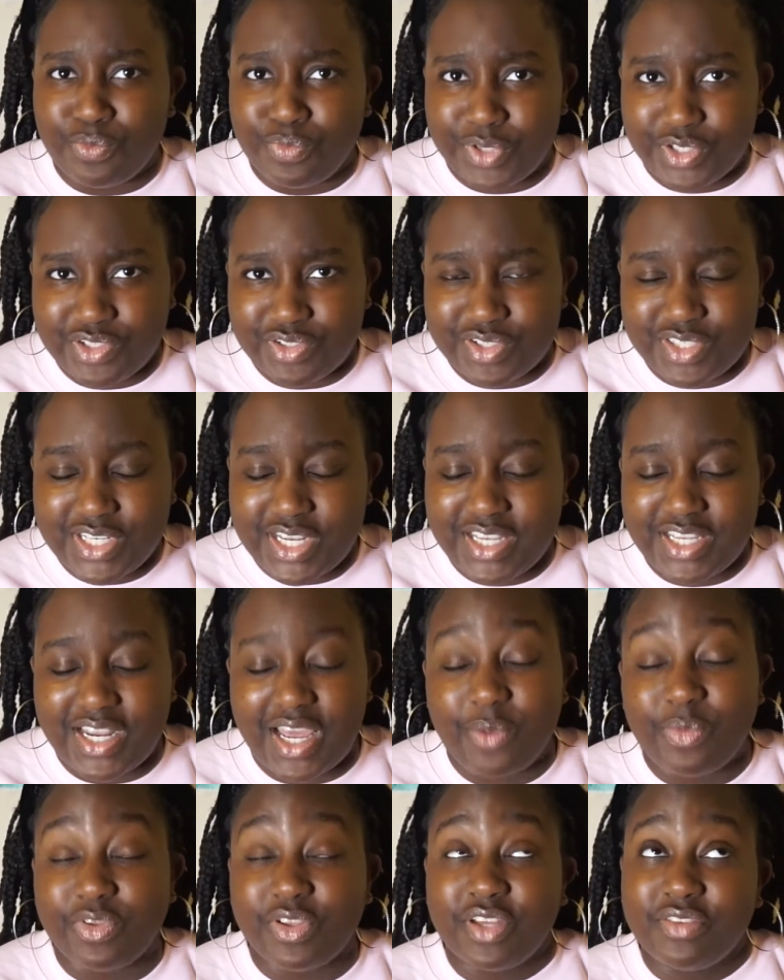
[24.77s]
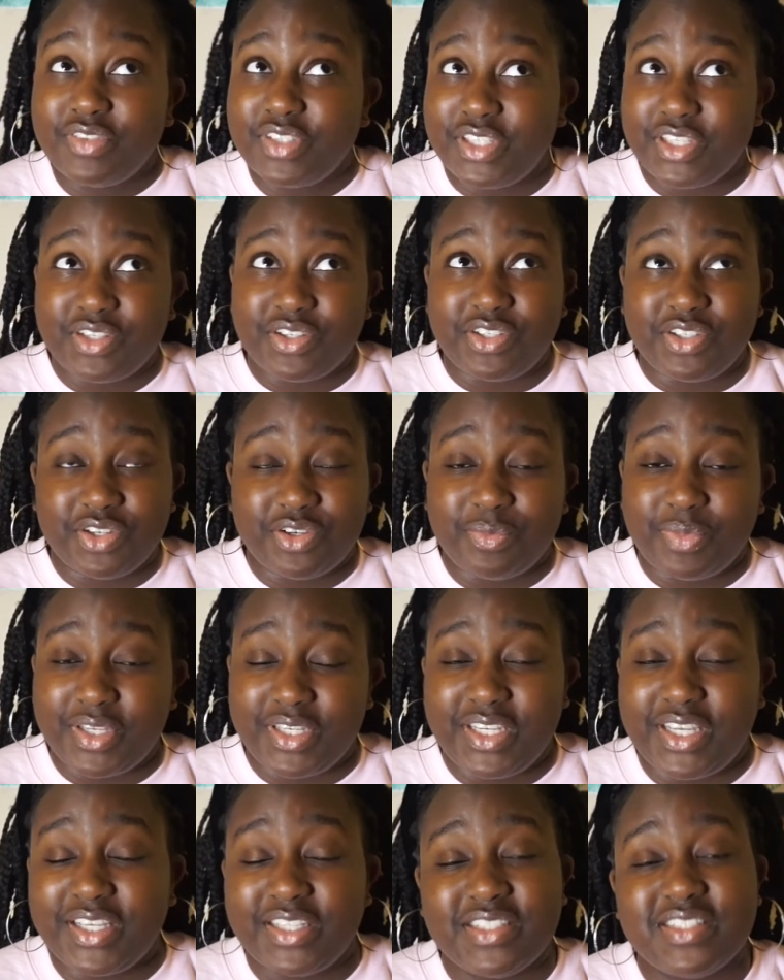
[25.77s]
Bridgerton? I would love to hear your
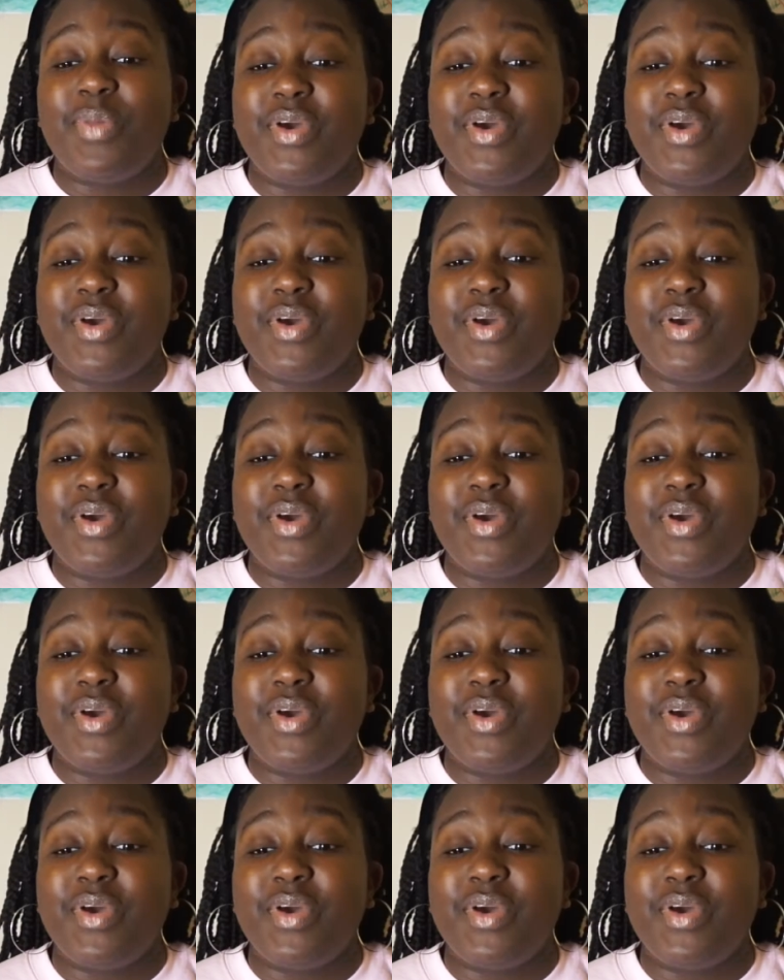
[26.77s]
opinions.